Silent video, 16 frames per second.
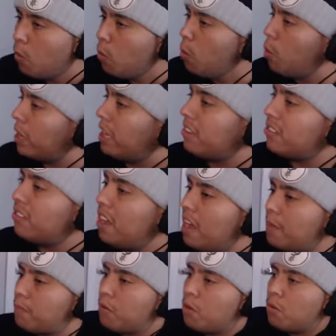Ooh, get
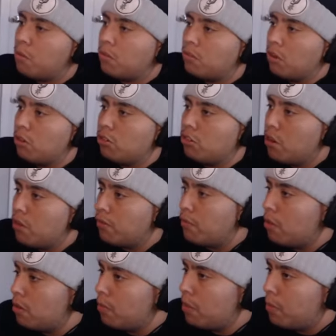sniped, bro. Told you don't
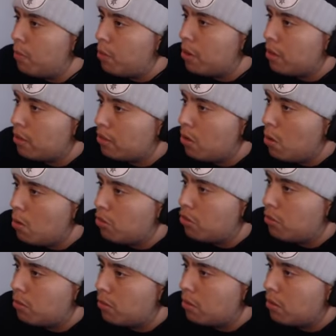follow me, boy. Told you.